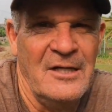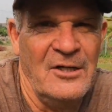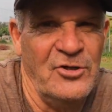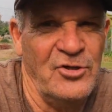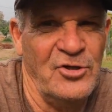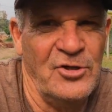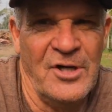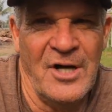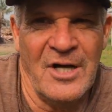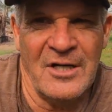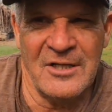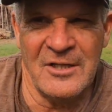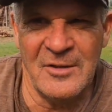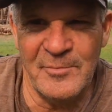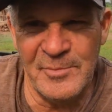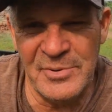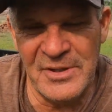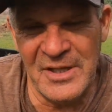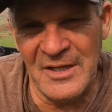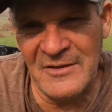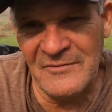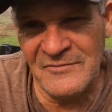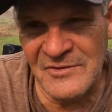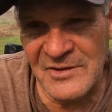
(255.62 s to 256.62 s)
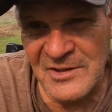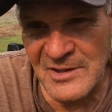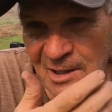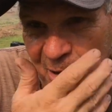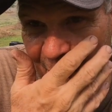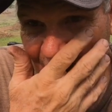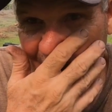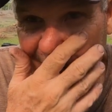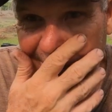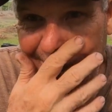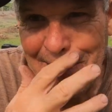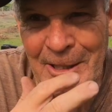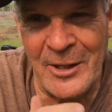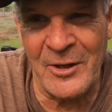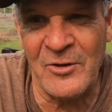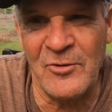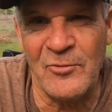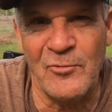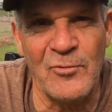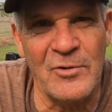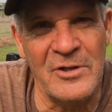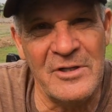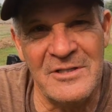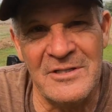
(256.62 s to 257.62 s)
you're not going to be able to go out there
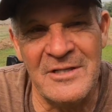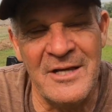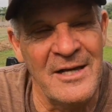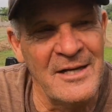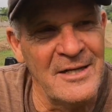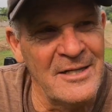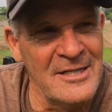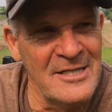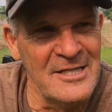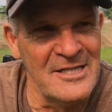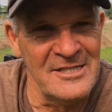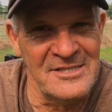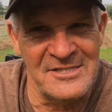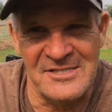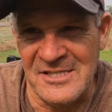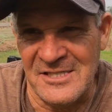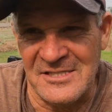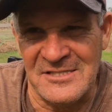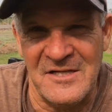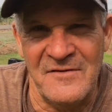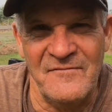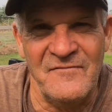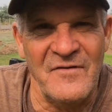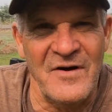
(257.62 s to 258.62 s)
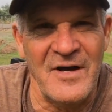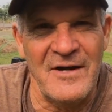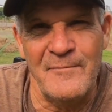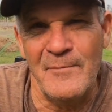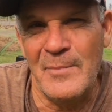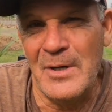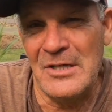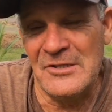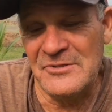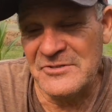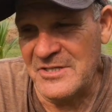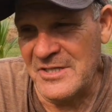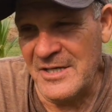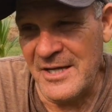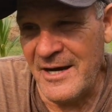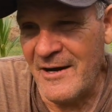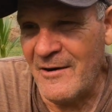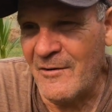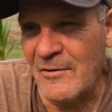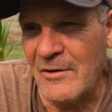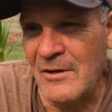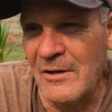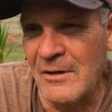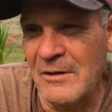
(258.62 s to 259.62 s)
and run 65 miles an
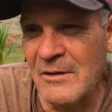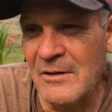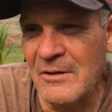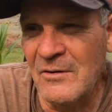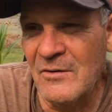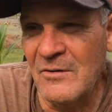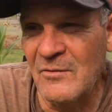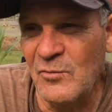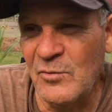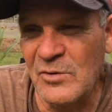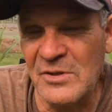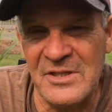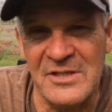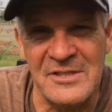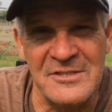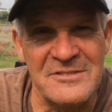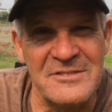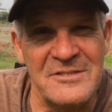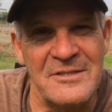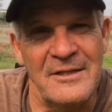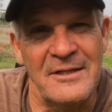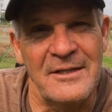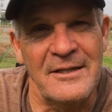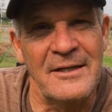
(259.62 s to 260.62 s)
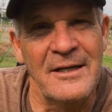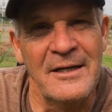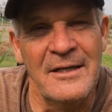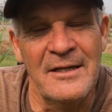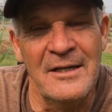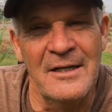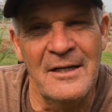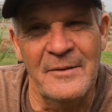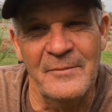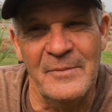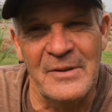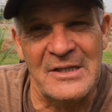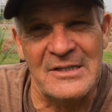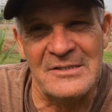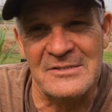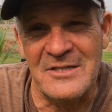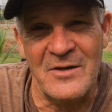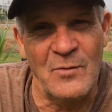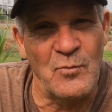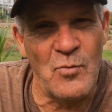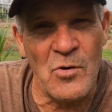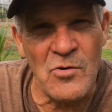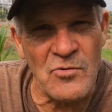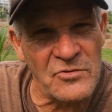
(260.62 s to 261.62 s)
hour with this thing, because
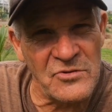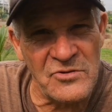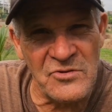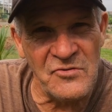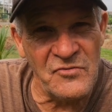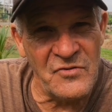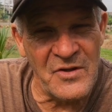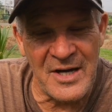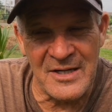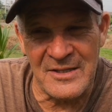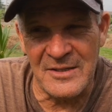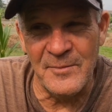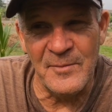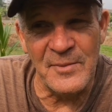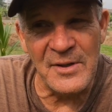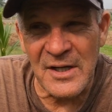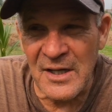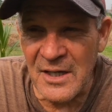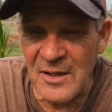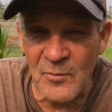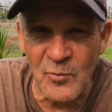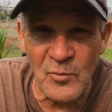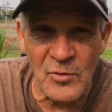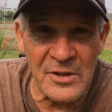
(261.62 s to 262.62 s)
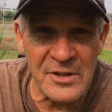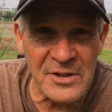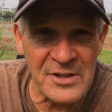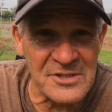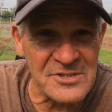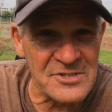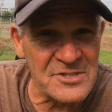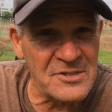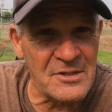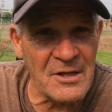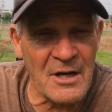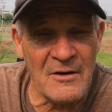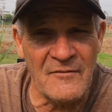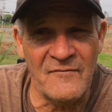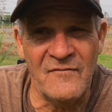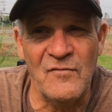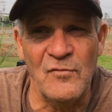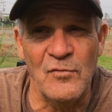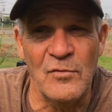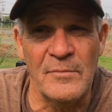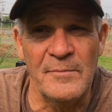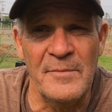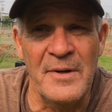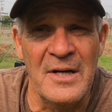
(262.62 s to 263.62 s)
it won't do that to begin with in stock
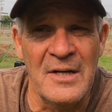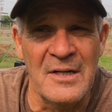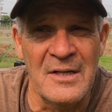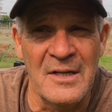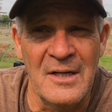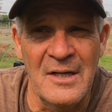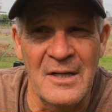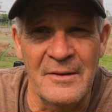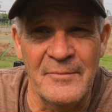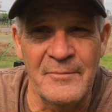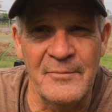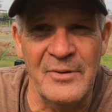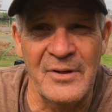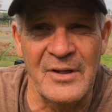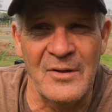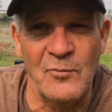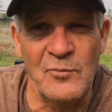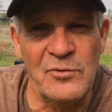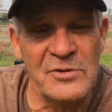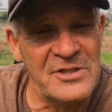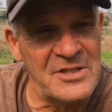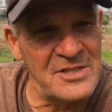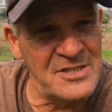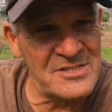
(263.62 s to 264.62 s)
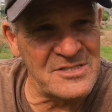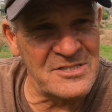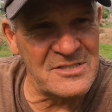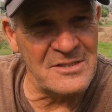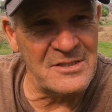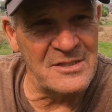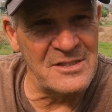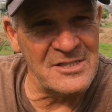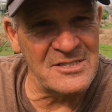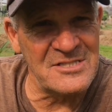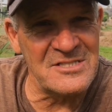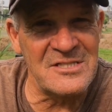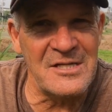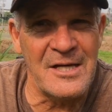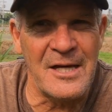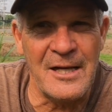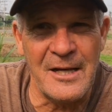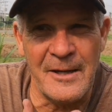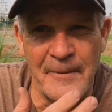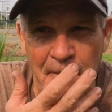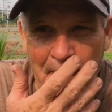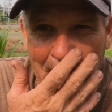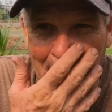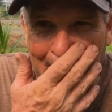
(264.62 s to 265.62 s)
form. But with this
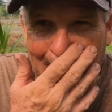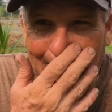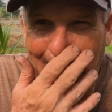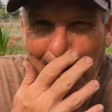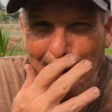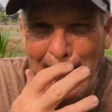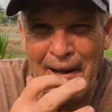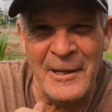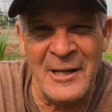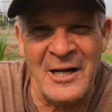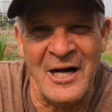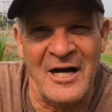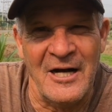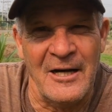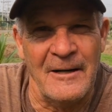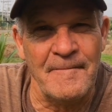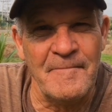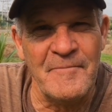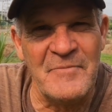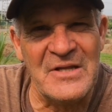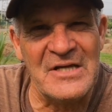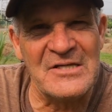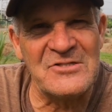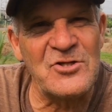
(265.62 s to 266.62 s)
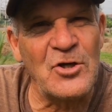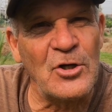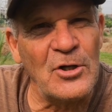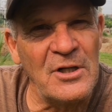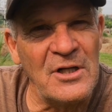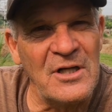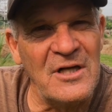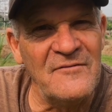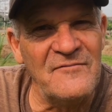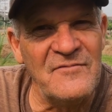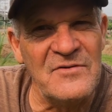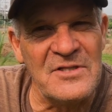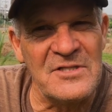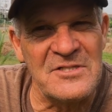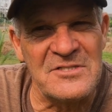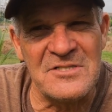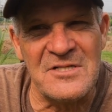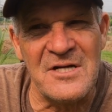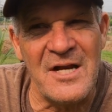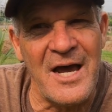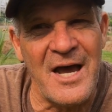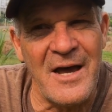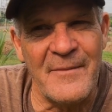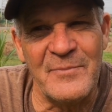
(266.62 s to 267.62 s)
setup, it's going to give you the
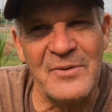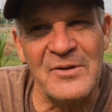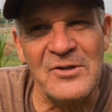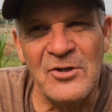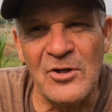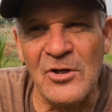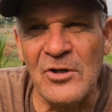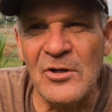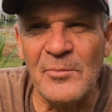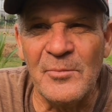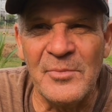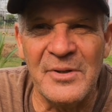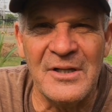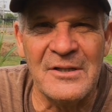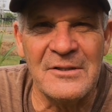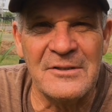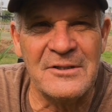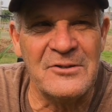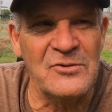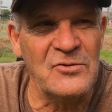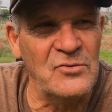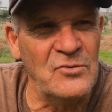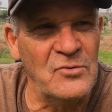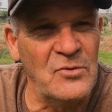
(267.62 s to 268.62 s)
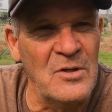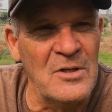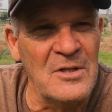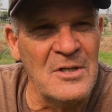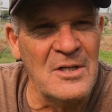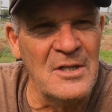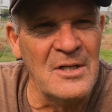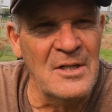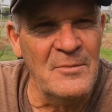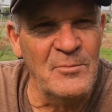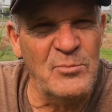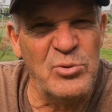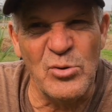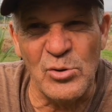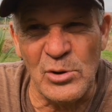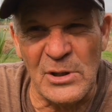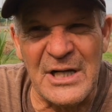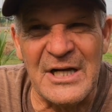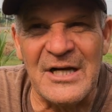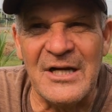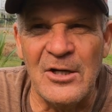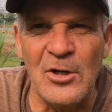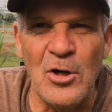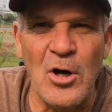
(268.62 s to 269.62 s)
snap, and you're going to be able to pull
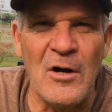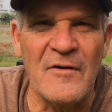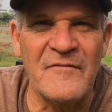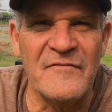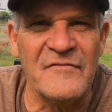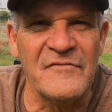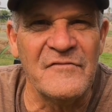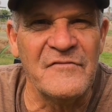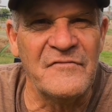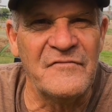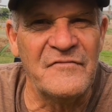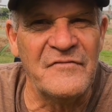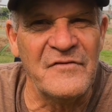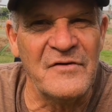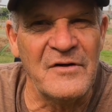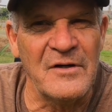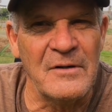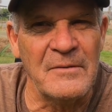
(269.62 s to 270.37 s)
in and off of